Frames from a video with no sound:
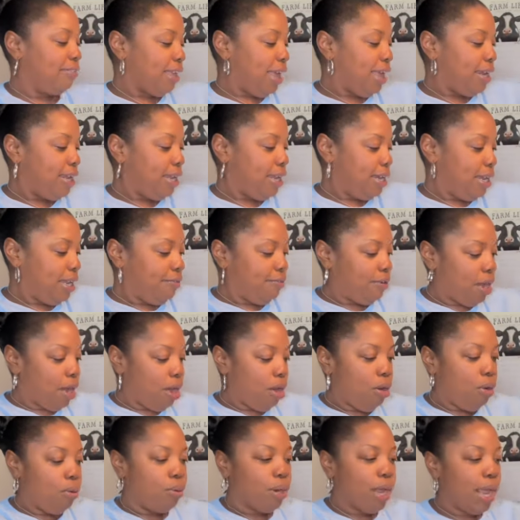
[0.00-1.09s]
I didn't even,
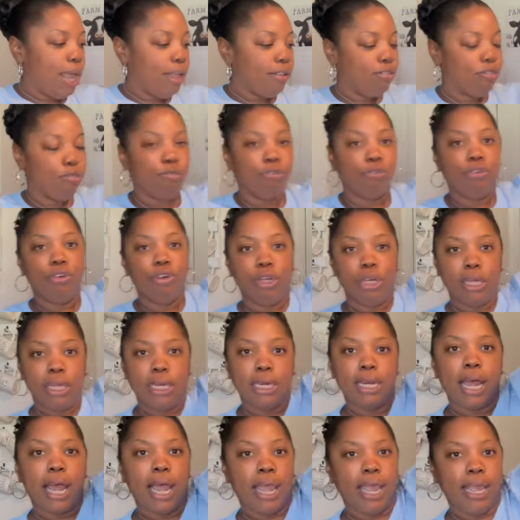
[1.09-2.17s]
oh, that's really
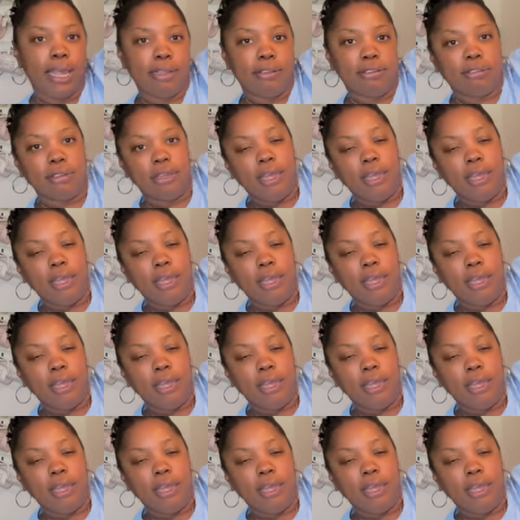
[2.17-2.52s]
nice.